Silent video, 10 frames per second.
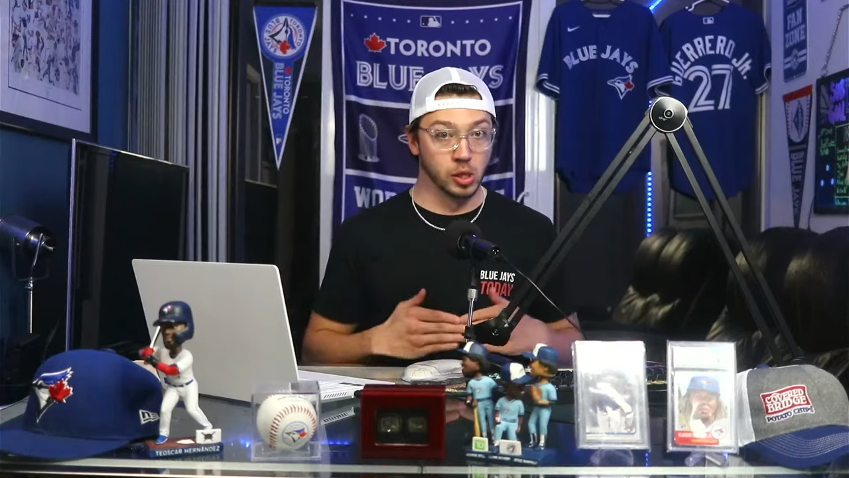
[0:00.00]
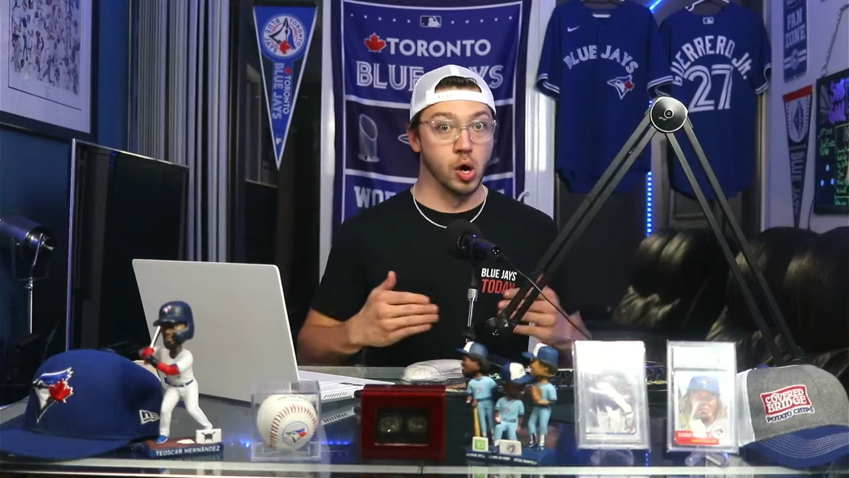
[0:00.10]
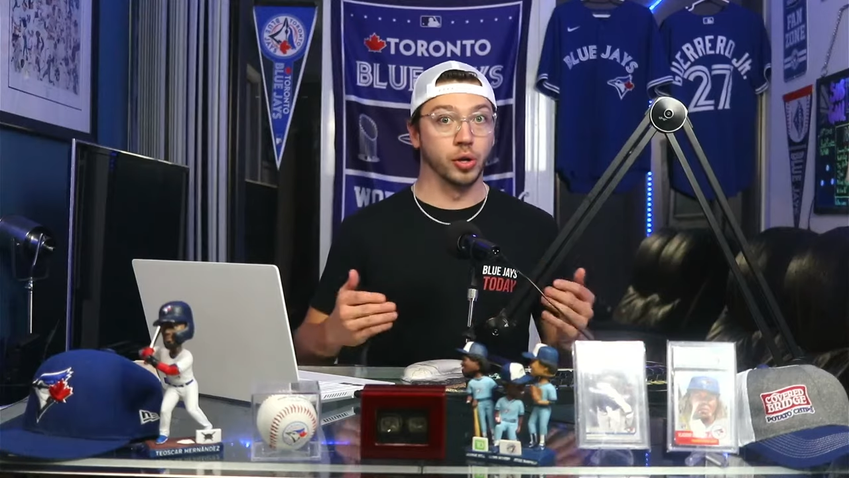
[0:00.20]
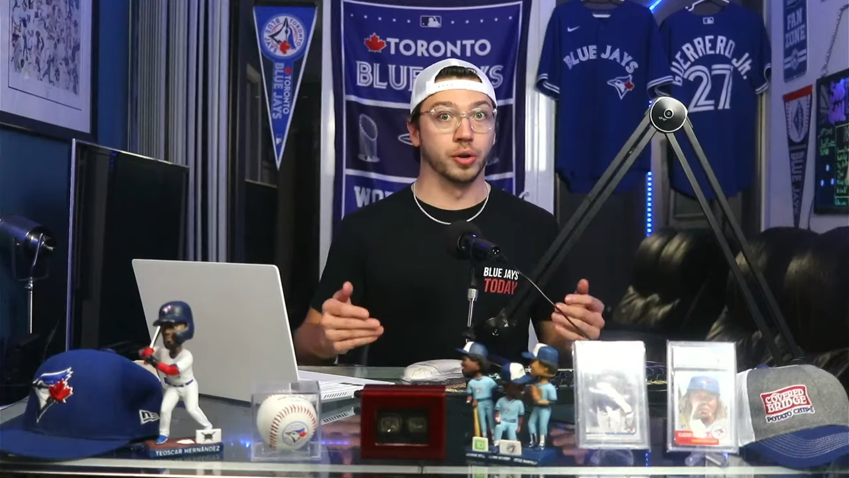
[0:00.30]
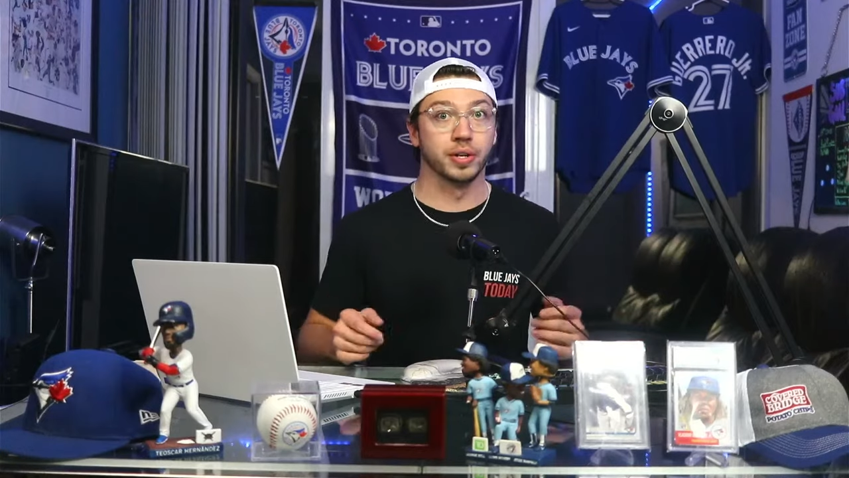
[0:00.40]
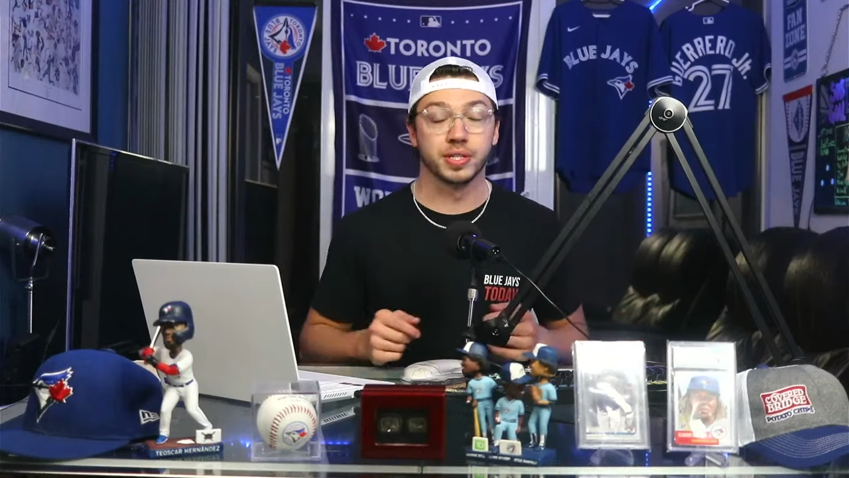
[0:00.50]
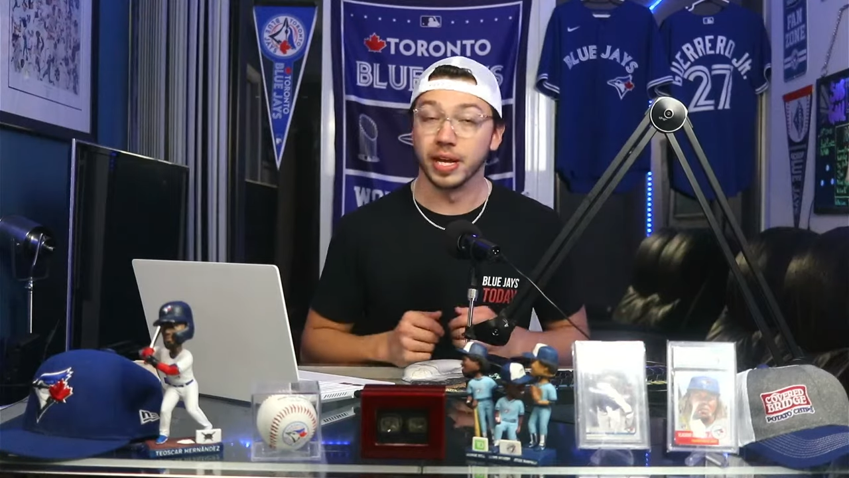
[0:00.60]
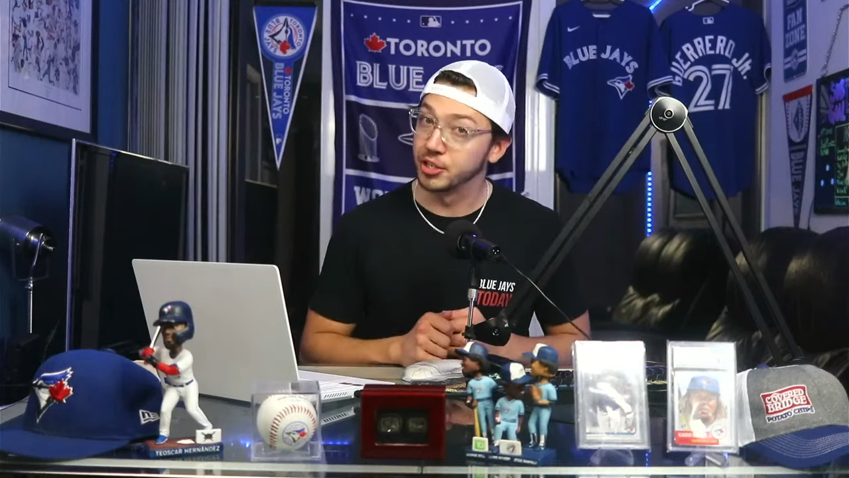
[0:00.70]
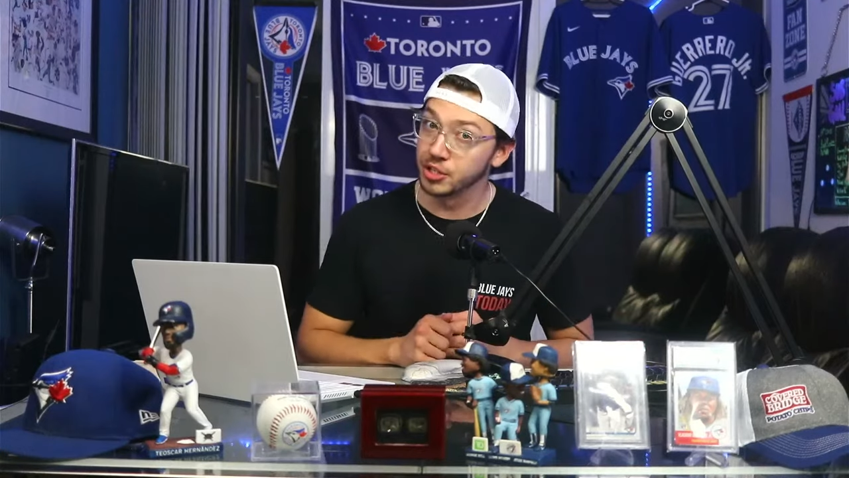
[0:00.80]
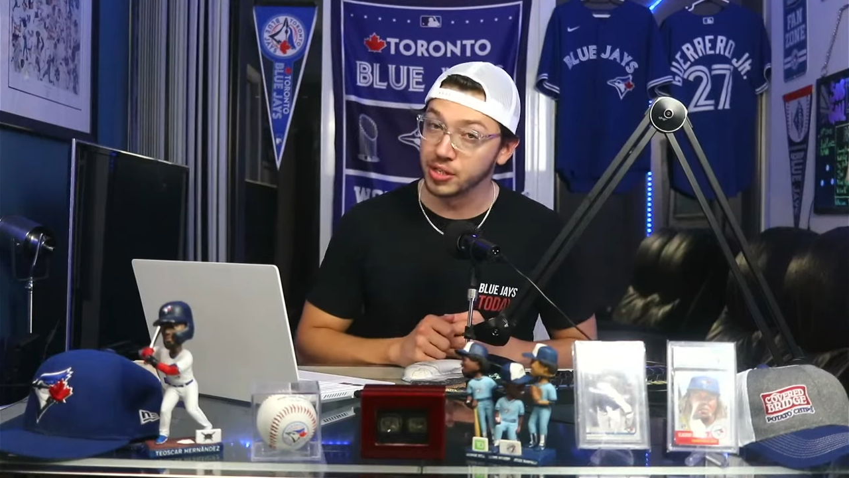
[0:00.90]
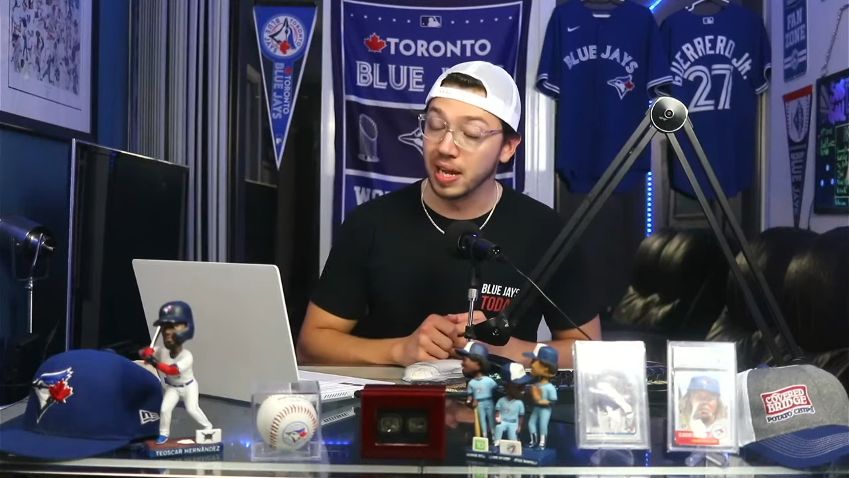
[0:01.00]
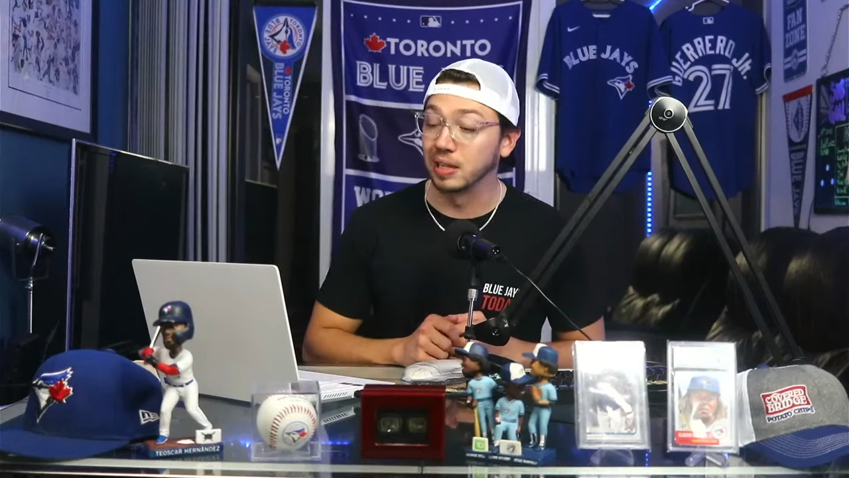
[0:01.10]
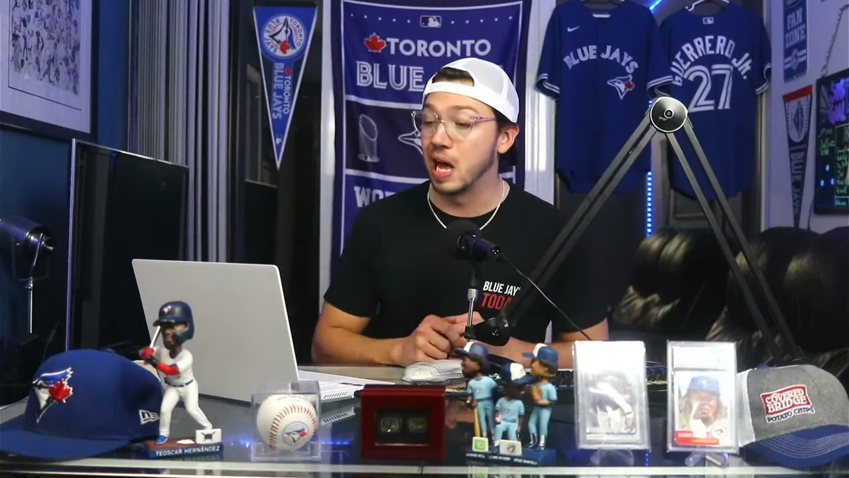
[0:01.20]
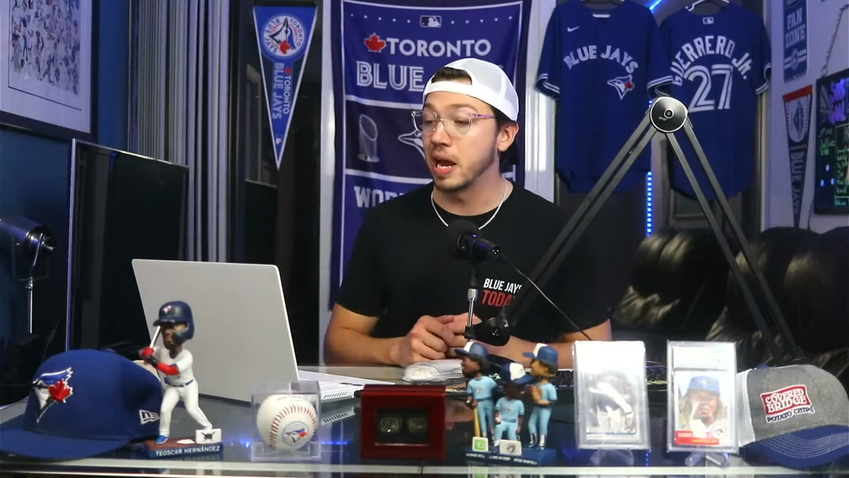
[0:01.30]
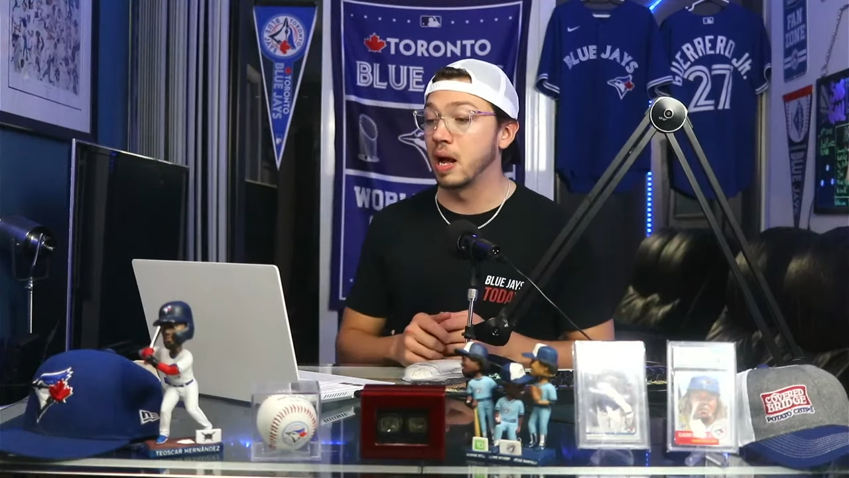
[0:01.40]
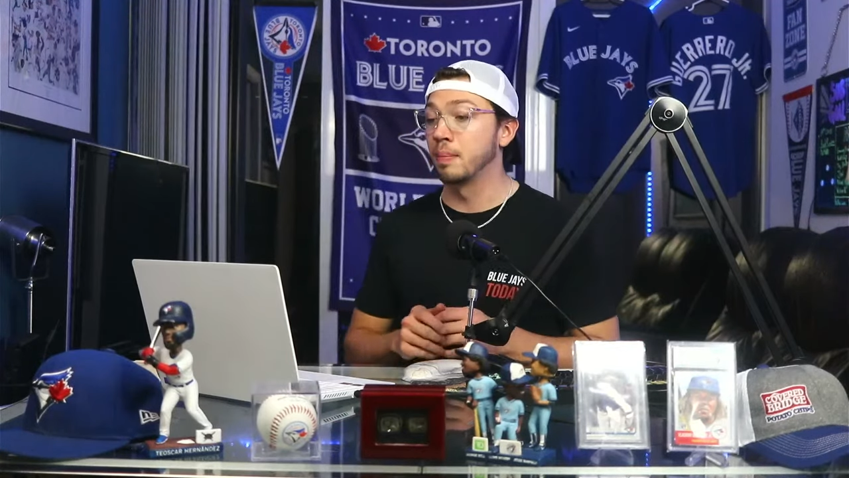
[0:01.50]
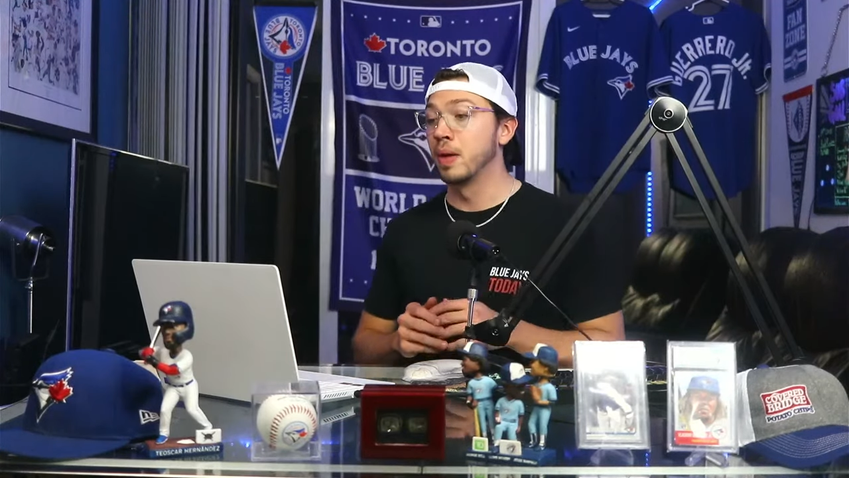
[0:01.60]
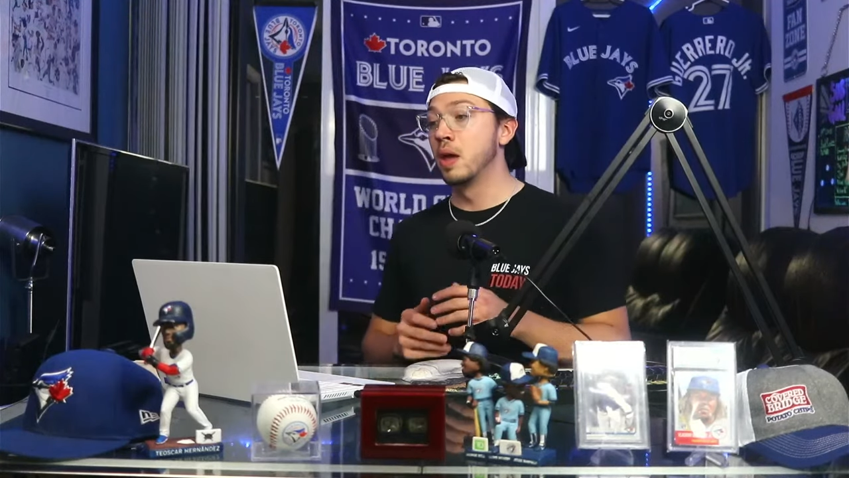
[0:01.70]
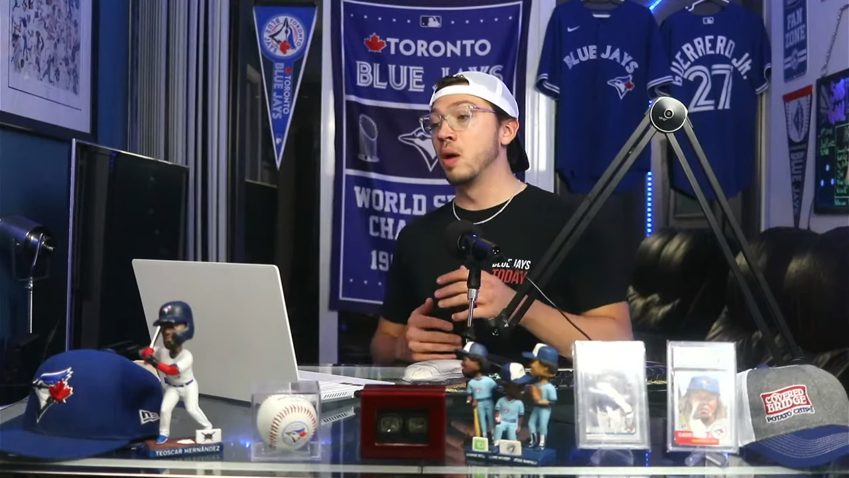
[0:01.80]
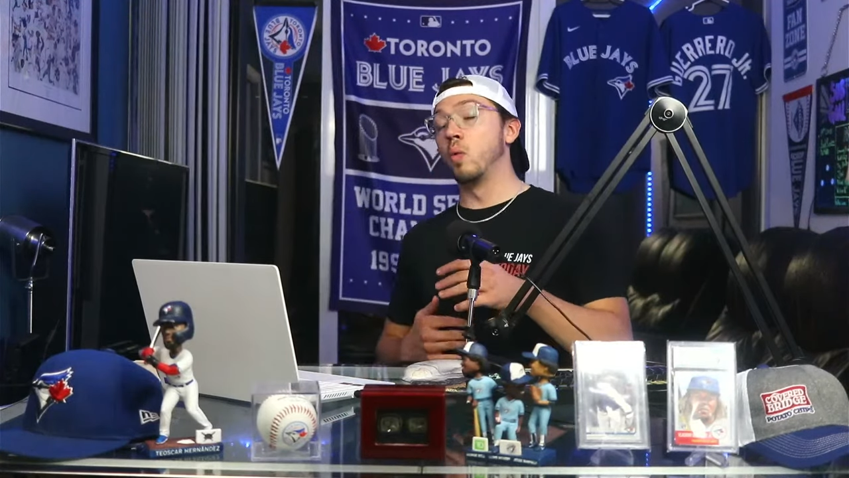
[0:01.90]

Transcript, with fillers: longer extensions to that lineup.